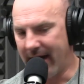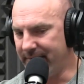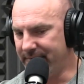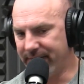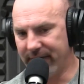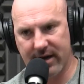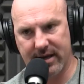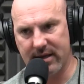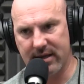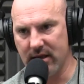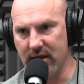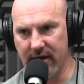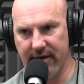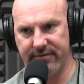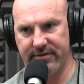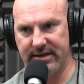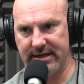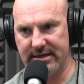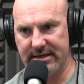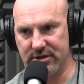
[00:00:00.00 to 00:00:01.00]
fucking love
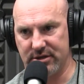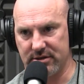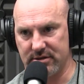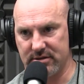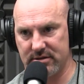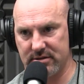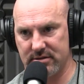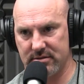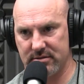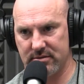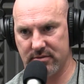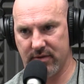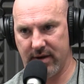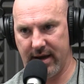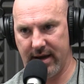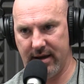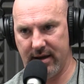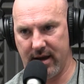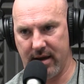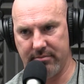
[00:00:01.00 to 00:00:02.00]
teachers. Yeah.
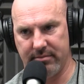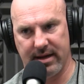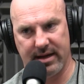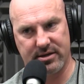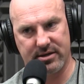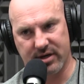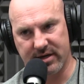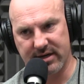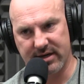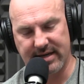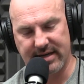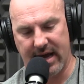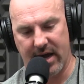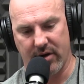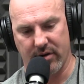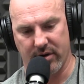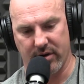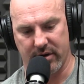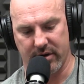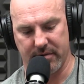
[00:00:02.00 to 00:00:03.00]
Right? I'm not trying to
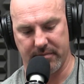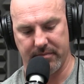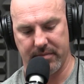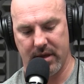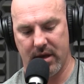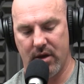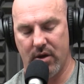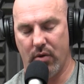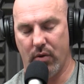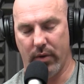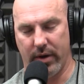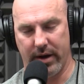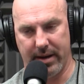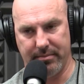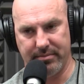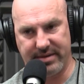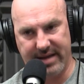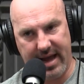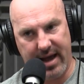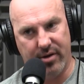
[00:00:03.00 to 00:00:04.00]
down on them. What
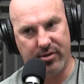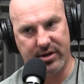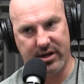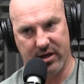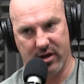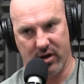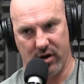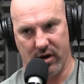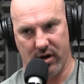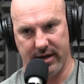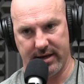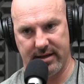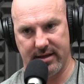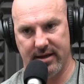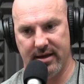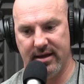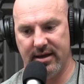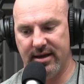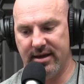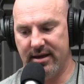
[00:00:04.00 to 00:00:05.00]
I'm downing on
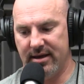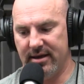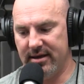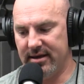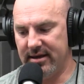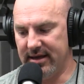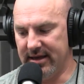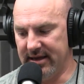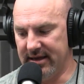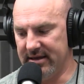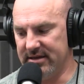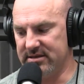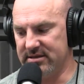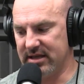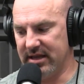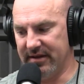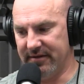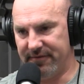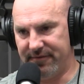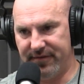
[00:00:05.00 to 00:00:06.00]
is
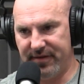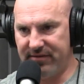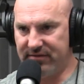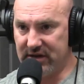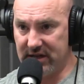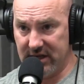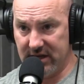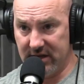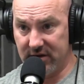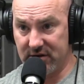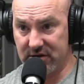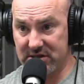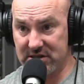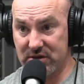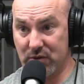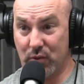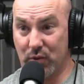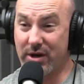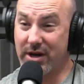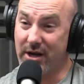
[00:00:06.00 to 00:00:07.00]
in 50
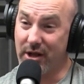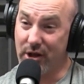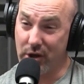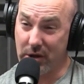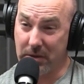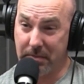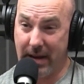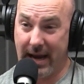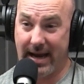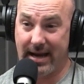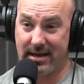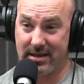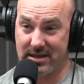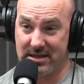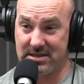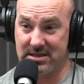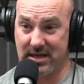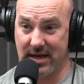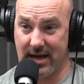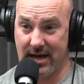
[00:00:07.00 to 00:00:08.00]
years, we're going to look back at
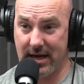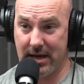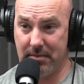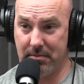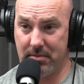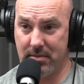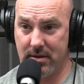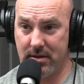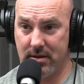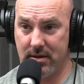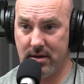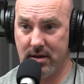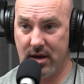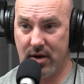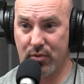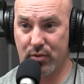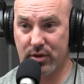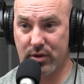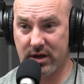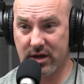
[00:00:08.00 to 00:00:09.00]
this time
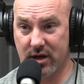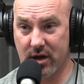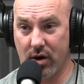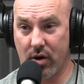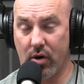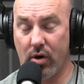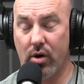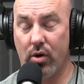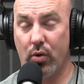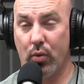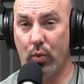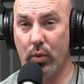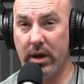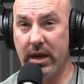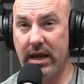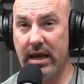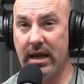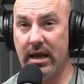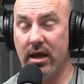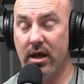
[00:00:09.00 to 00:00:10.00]
and we're going to go,
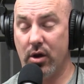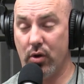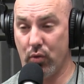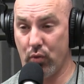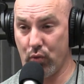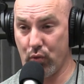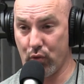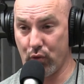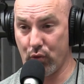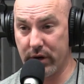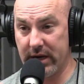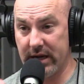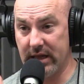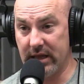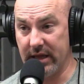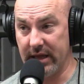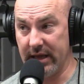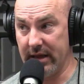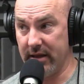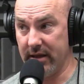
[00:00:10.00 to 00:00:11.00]
we
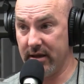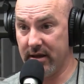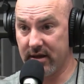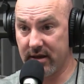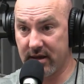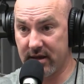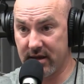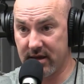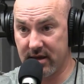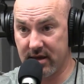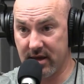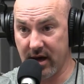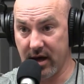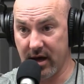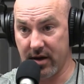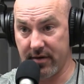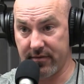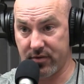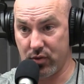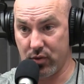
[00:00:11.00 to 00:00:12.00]
really
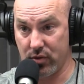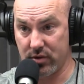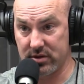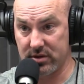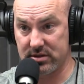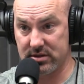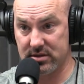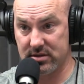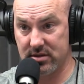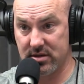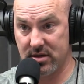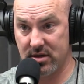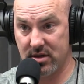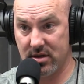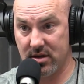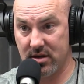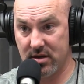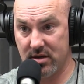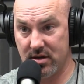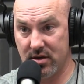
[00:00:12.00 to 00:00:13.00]
got off course.
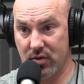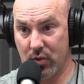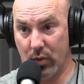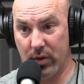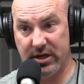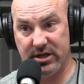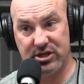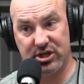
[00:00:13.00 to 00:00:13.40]
We